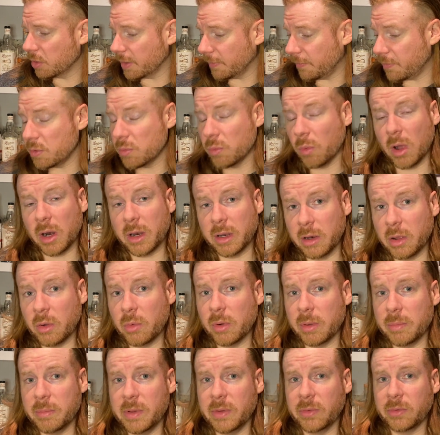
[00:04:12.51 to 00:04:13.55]
If you want to know
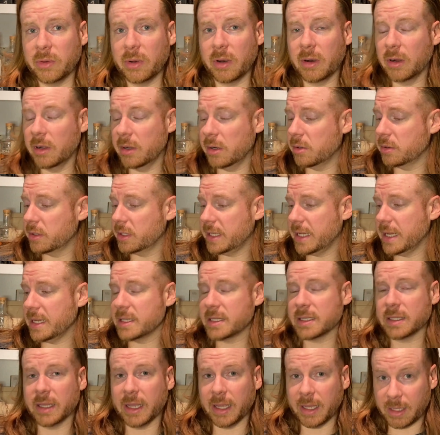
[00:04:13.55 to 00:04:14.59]
what Mizunara Oak
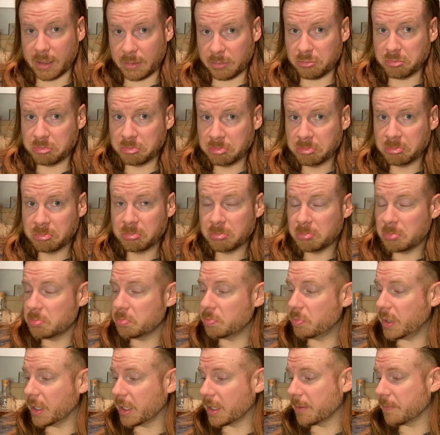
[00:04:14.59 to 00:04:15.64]
tastes like,
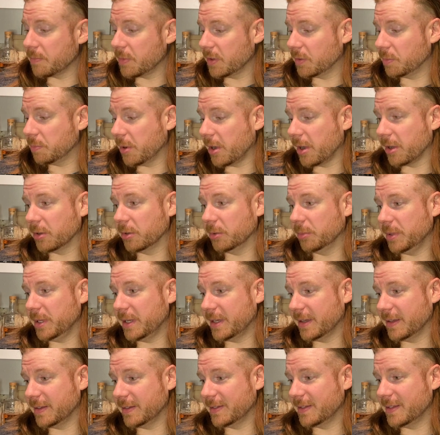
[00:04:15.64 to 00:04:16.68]
pick up this bottle,
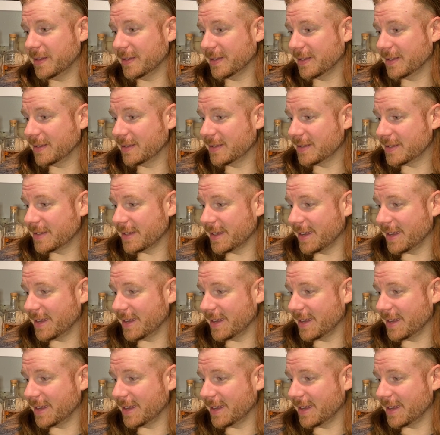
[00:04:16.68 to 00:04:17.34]
because this is